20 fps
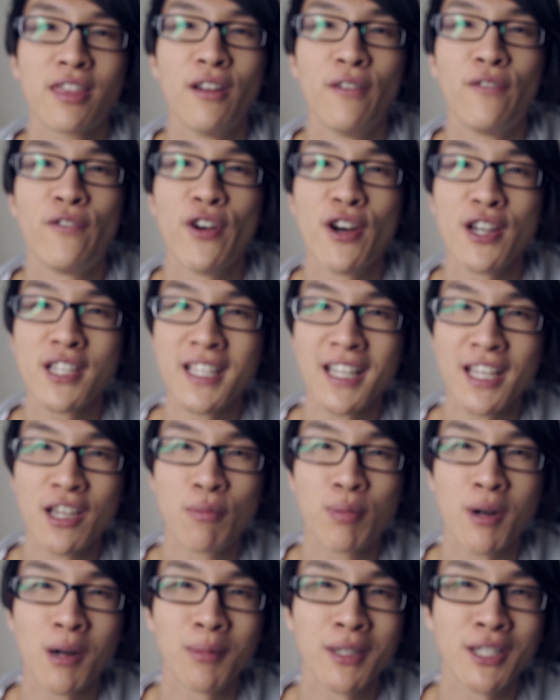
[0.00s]
The first thing
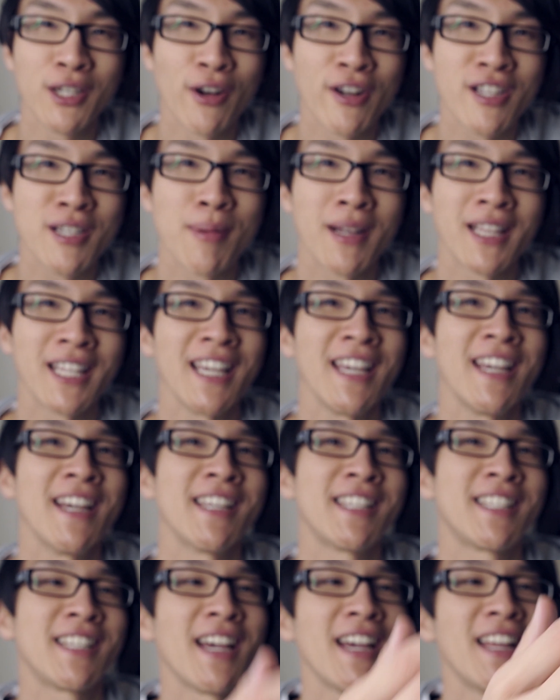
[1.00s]
you'll probably notice about the
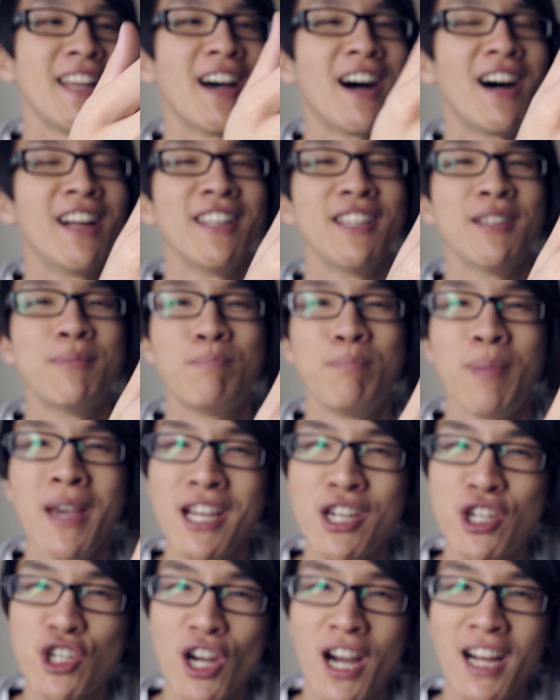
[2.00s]
ES10 are these
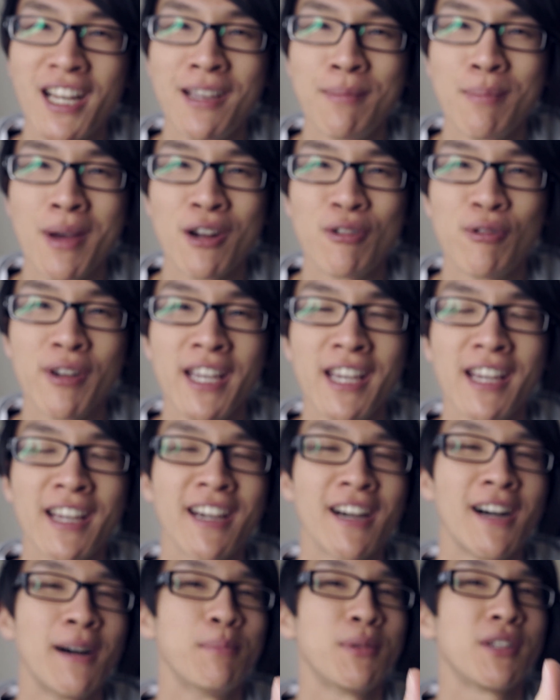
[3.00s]
big shiny metal ear
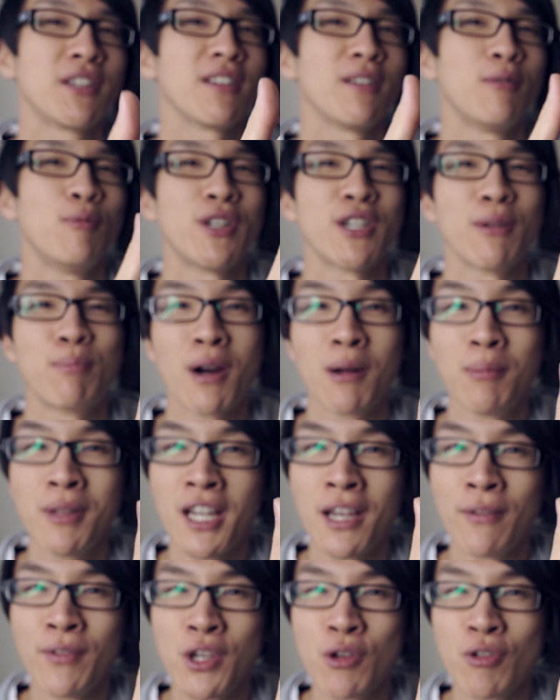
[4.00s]
cups, which are
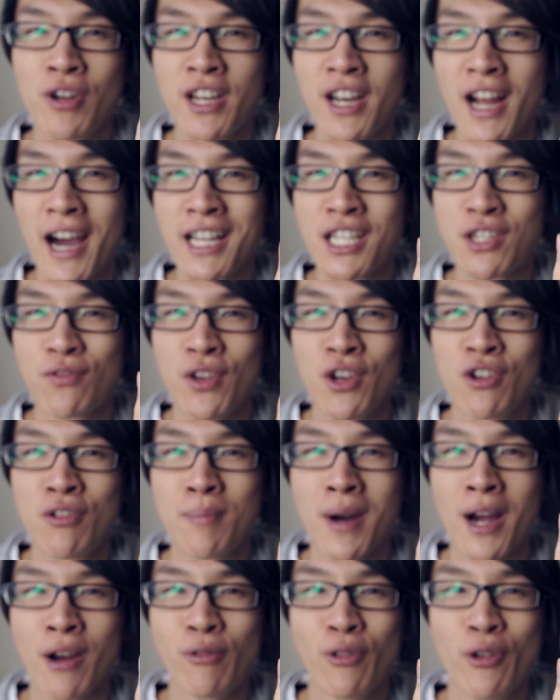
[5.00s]
probably giving you a nice view
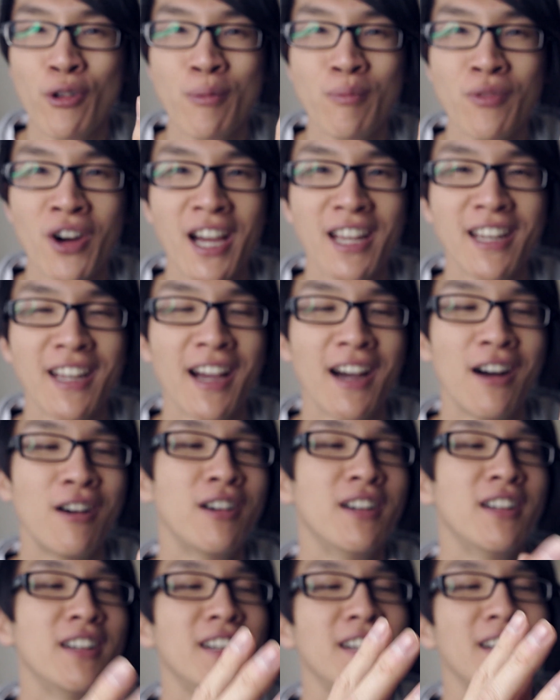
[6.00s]
of my room right
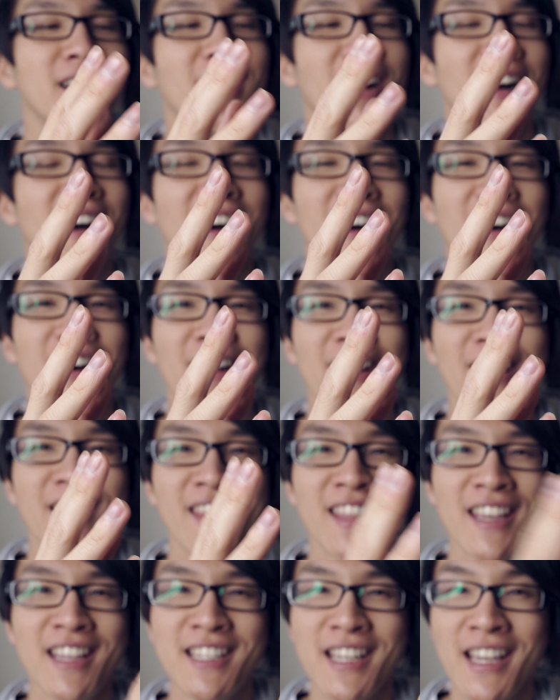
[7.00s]
now.
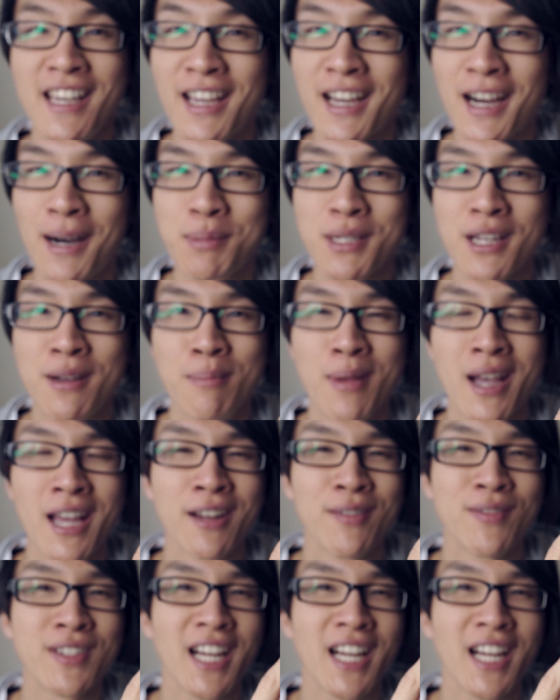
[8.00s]
These ear cups are made of